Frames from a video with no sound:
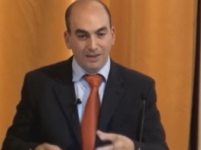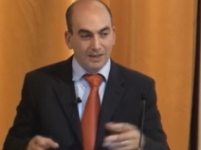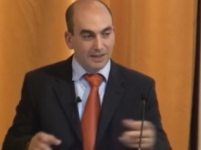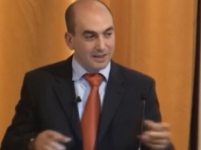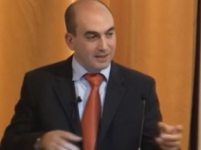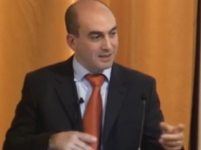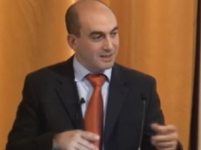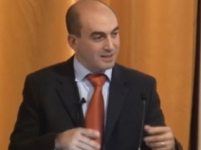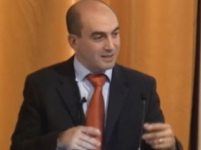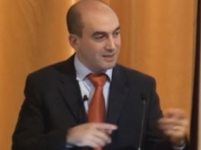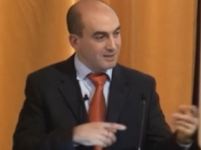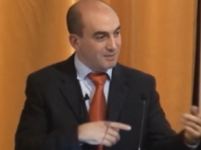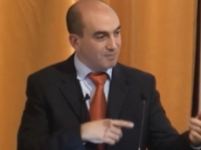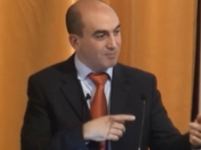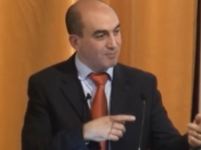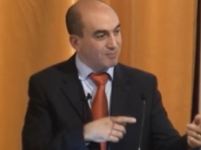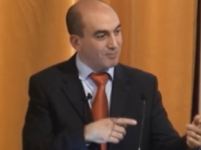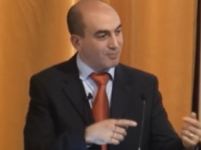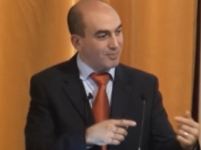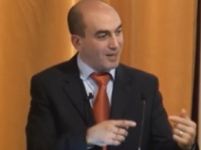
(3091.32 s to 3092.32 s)
this is
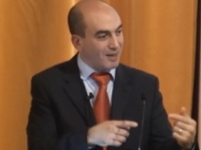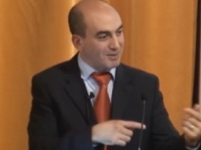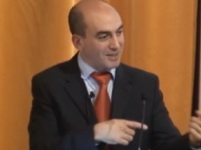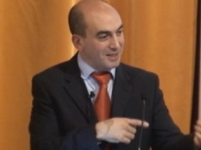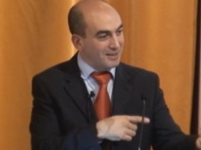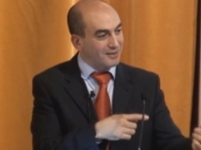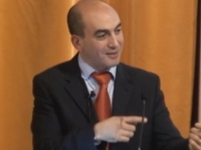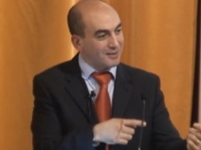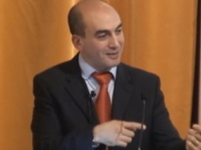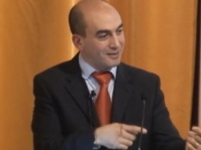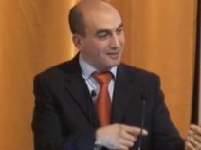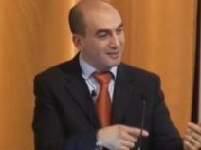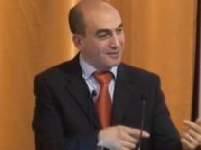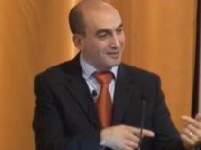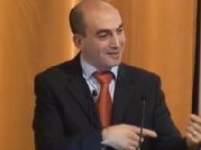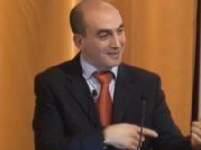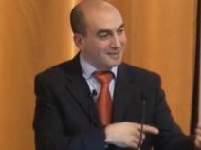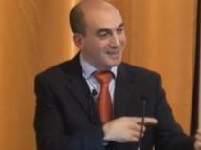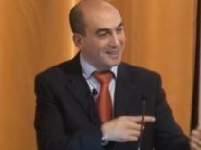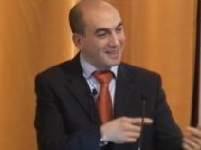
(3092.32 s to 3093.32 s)
perhaps internal.
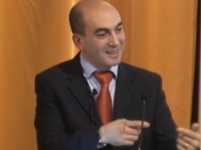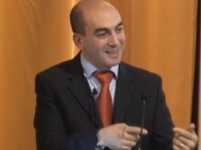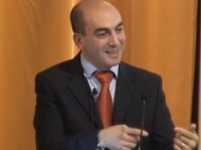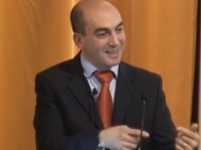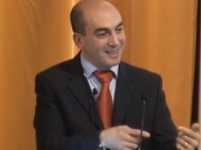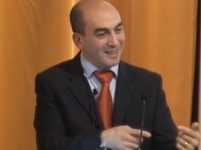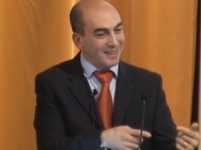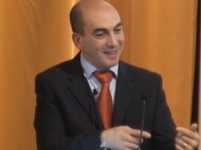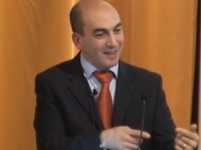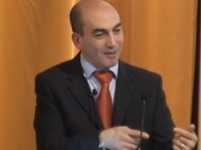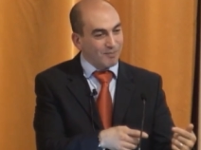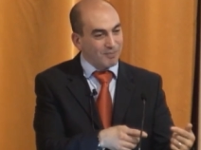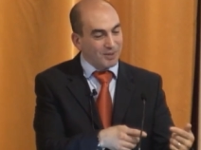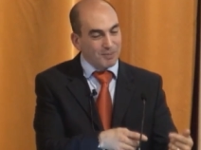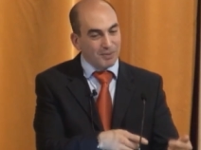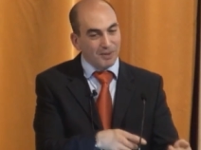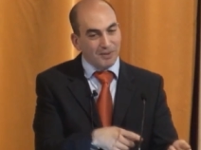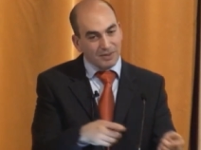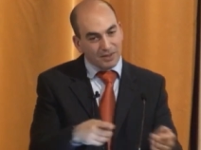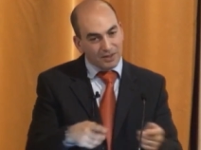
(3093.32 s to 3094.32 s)
Uh,
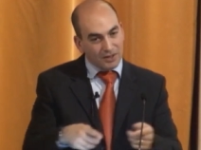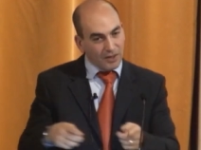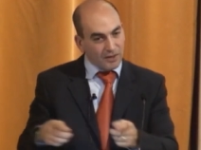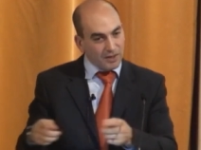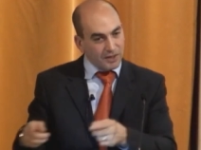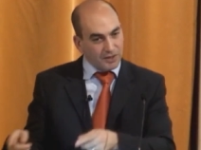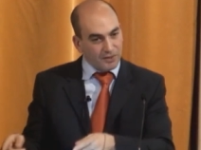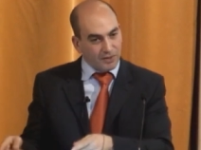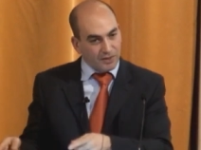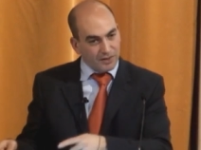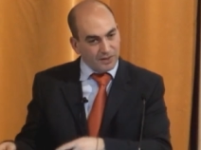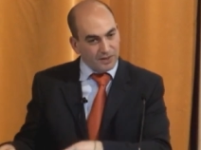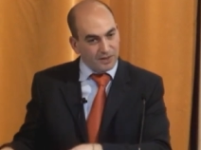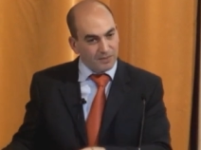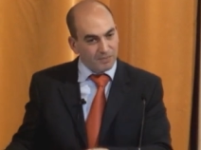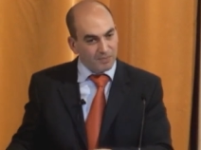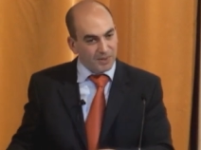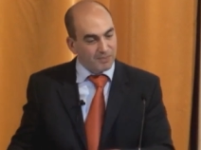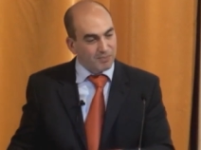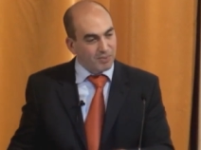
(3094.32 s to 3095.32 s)
people, Charlie Schroeder is a
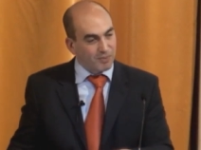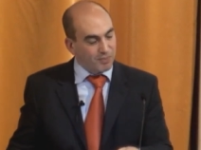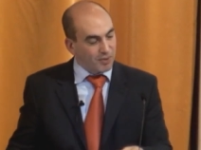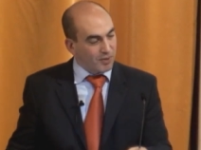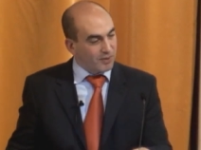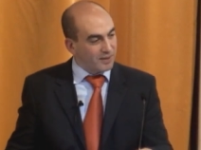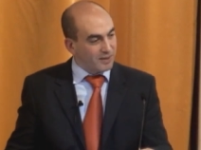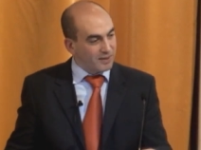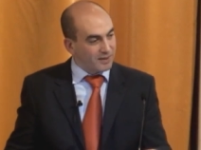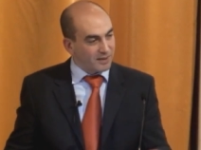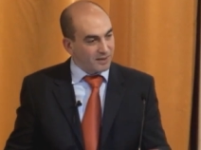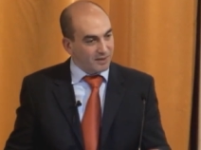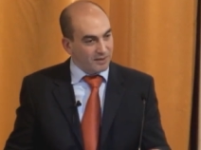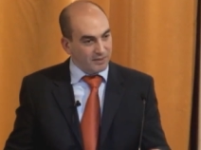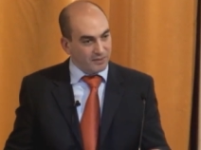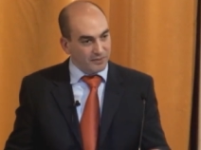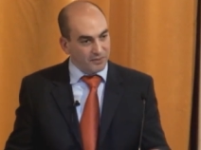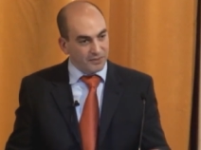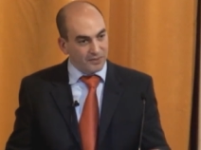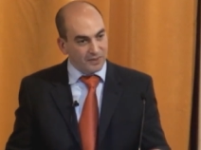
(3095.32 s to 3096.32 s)
big proponent
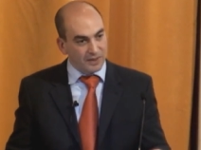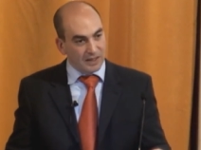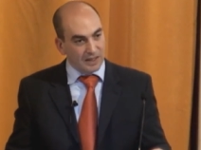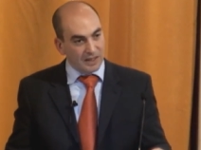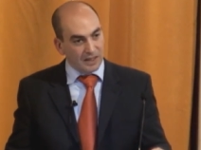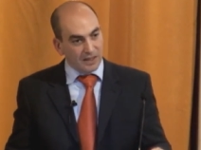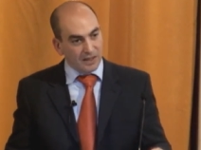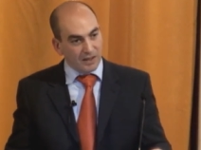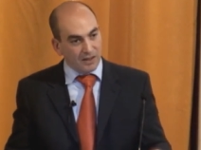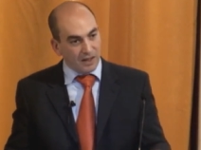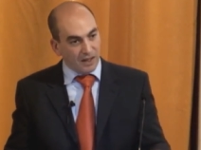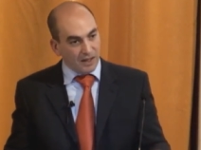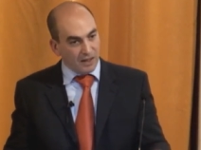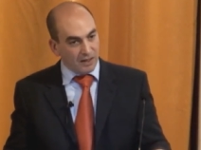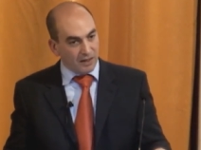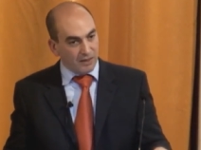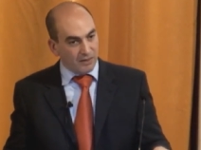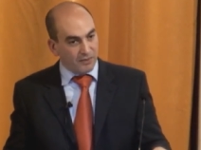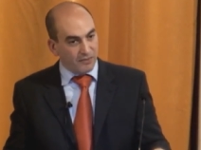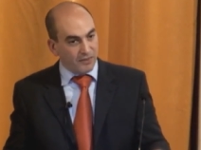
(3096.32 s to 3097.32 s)
of
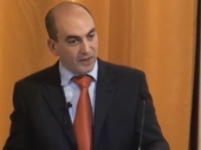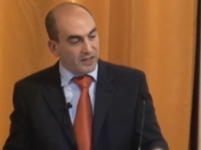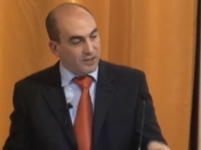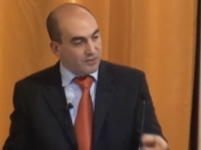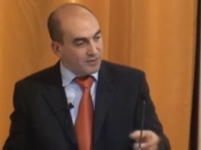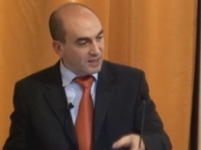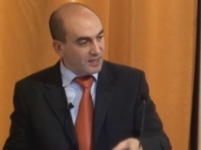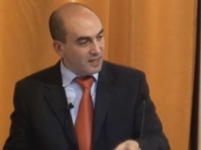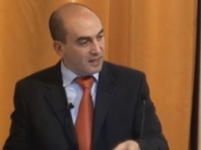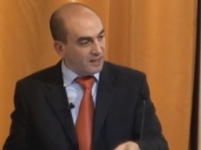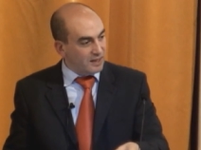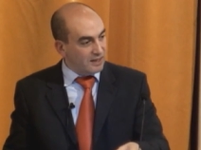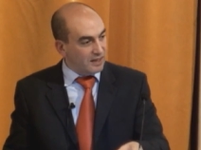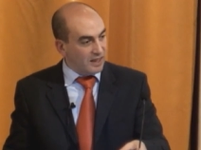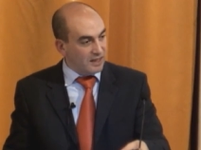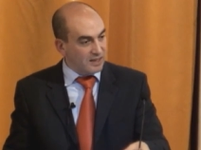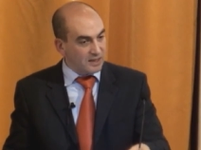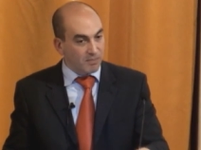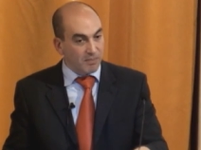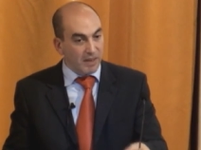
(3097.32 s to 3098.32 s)
uh, phase resetting
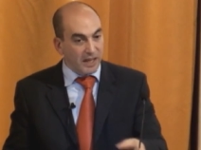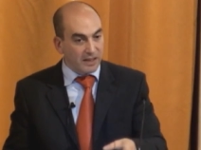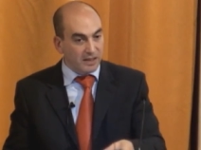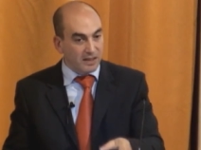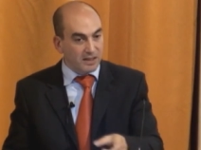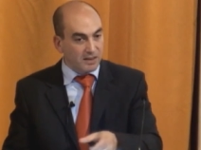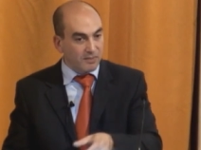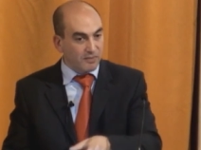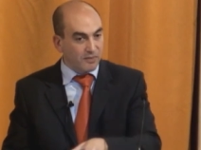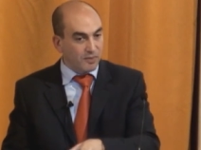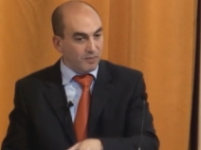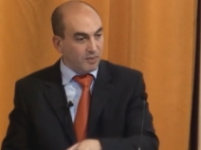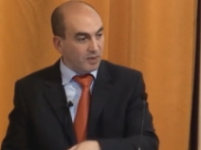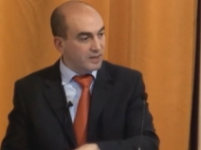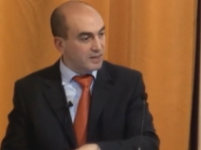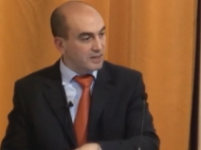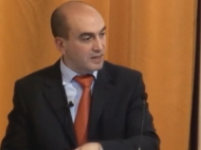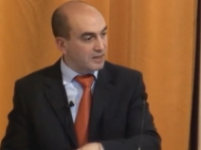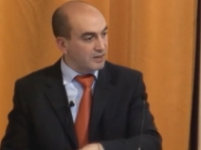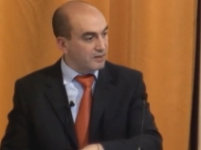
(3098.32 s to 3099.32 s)
as a mechanism for
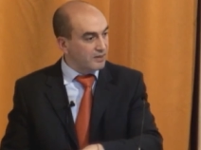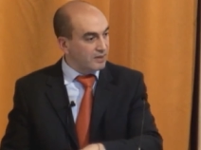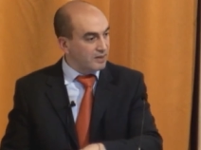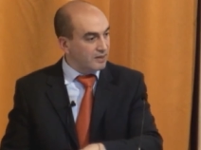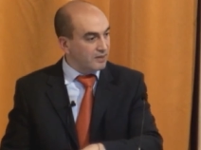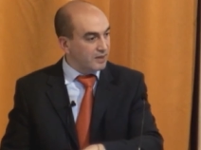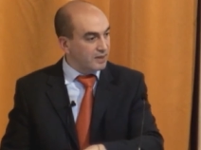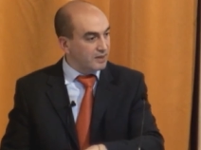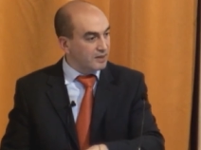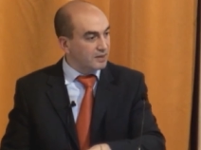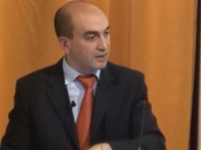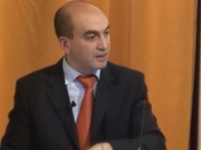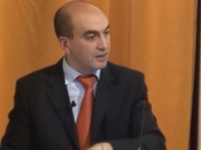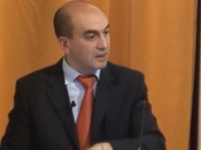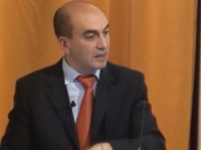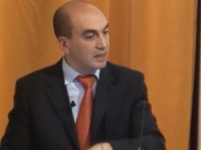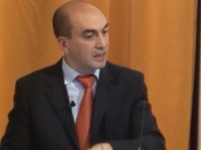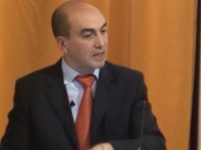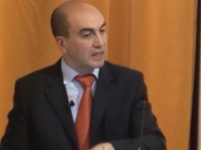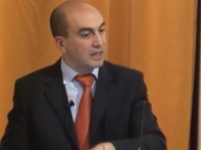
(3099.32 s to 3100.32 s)
multisensory integration
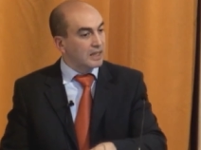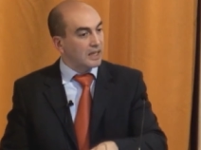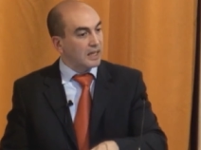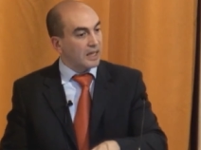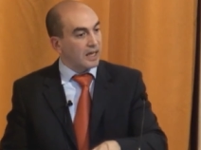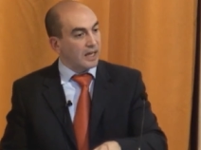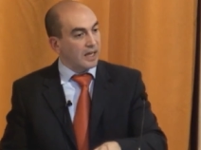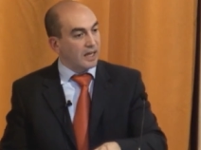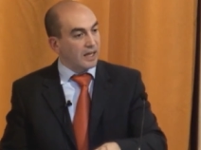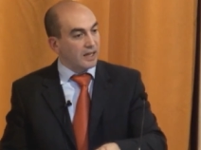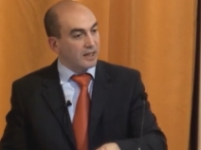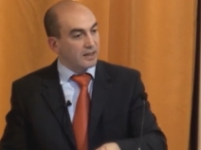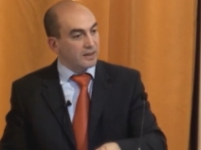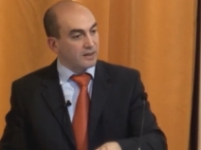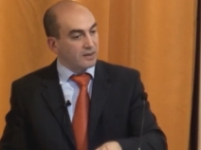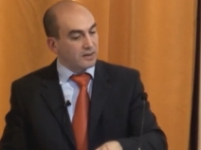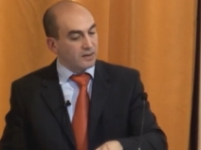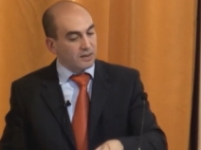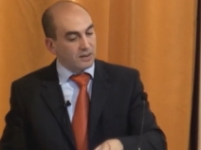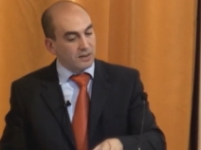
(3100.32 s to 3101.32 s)

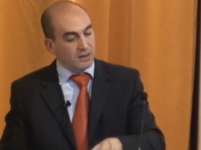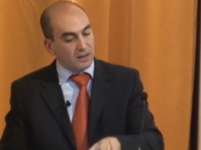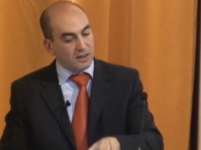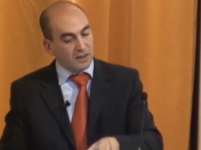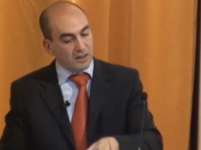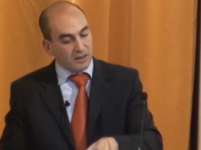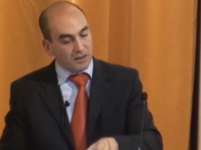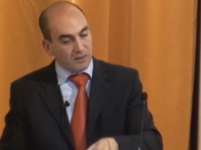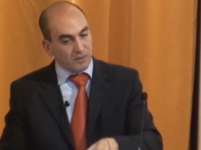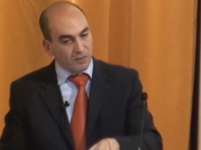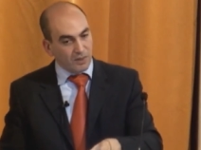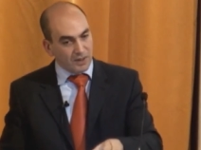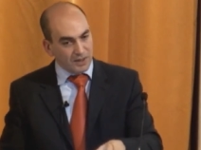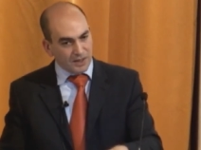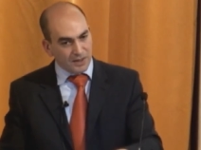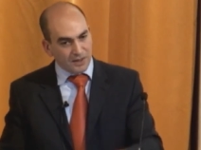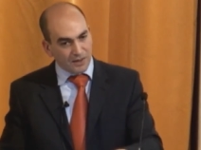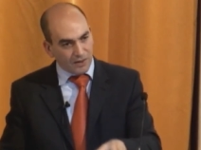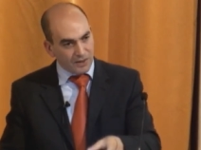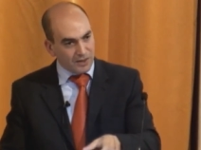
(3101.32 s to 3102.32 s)
and uh,
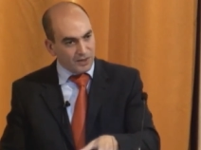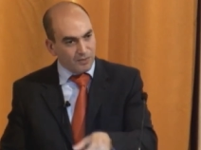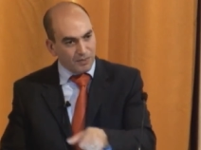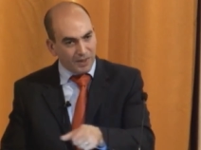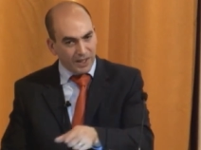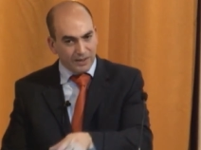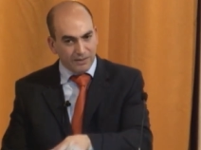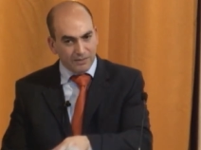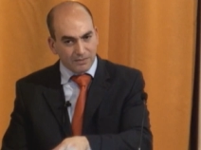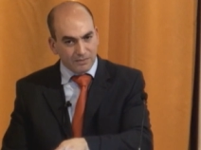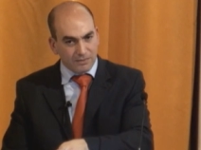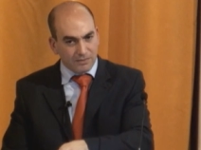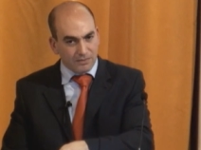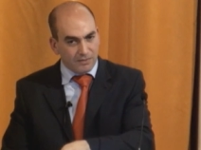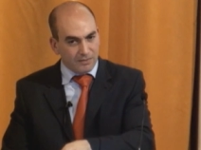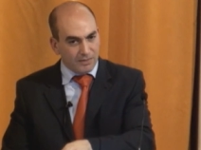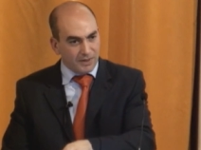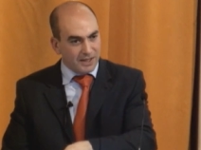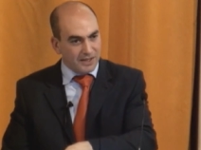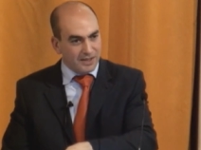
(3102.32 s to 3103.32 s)
was also my
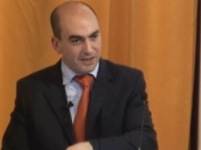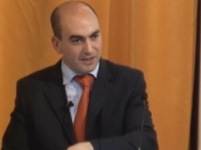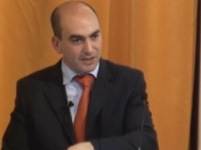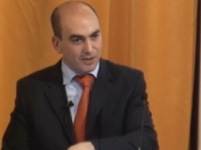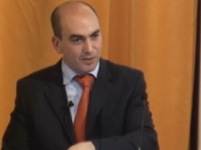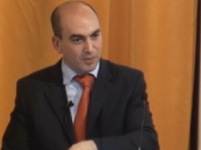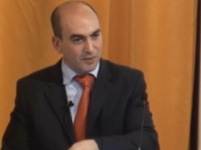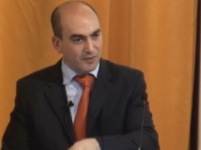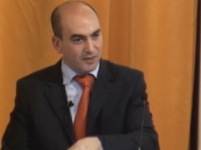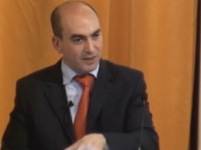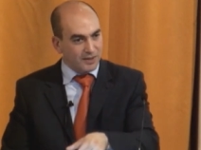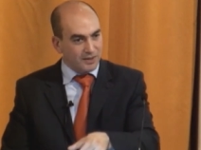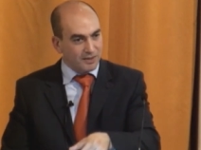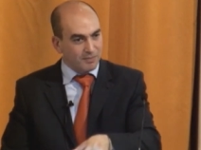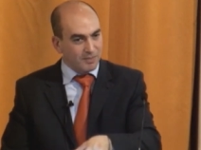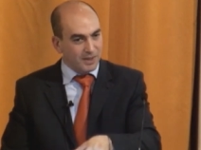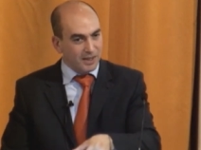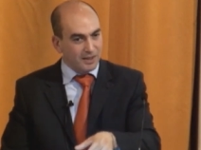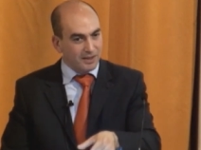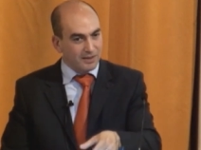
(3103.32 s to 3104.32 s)
thesis supervisor
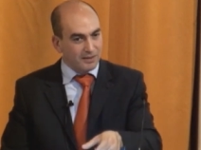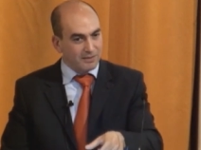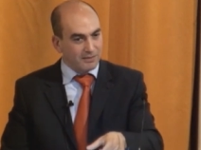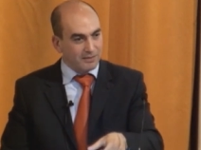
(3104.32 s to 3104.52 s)
many